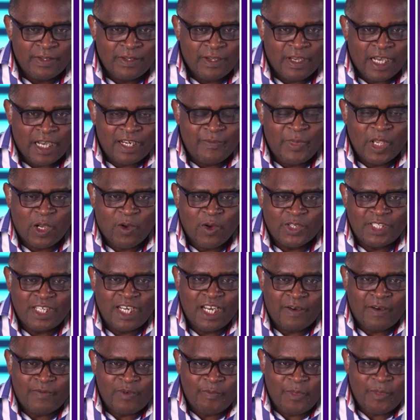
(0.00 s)
And because He
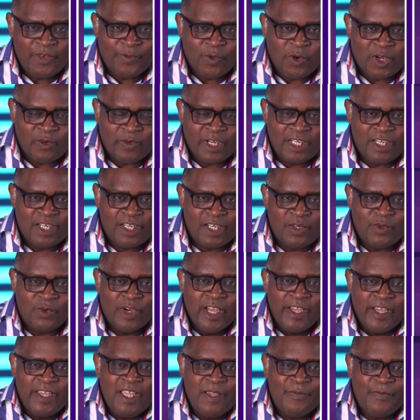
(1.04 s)
loved you beforehand, what did He do?
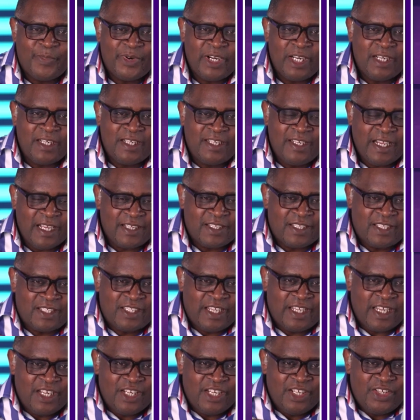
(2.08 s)
He
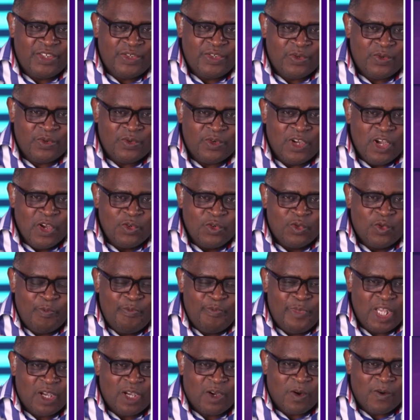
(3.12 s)
predestined you to
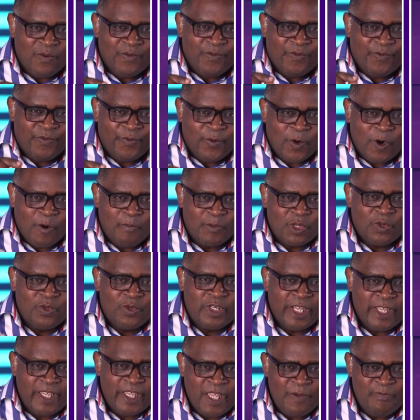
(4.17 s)
be conformed to
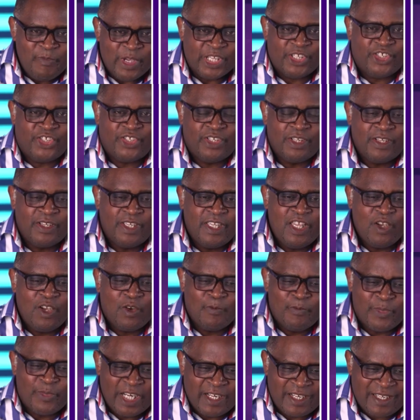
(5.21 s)
the image. He
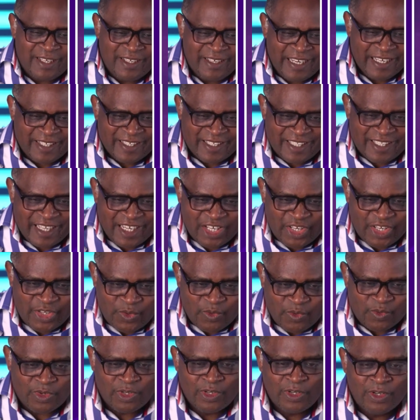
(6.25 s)
predestined
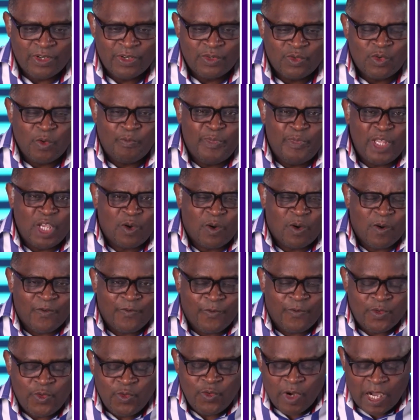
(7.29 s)
you to be
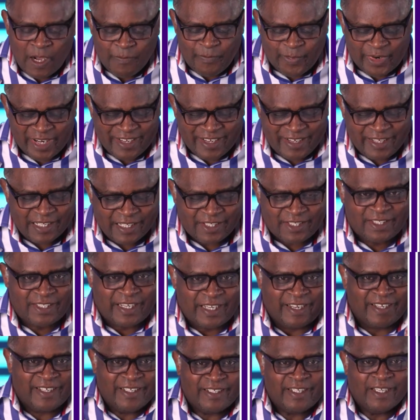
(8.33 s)
conformed. You are
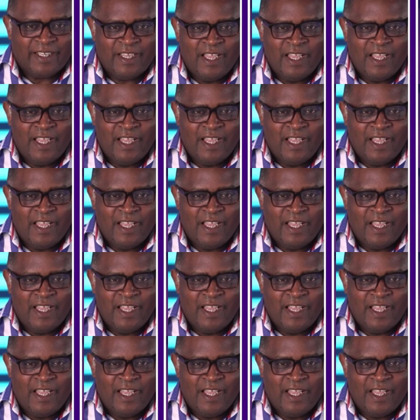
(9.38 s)
predestined.